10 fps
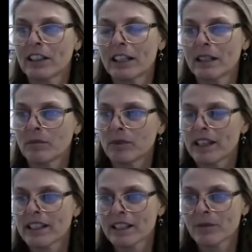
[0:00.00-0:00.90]
in
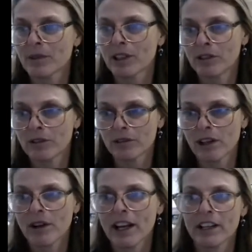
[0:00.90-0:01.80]
places where you
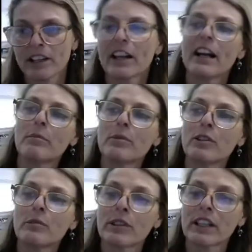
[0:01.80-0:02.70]
grow hair at
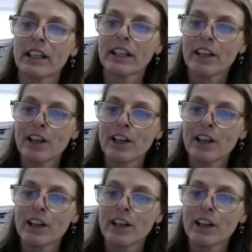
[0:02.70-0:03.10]
puberty.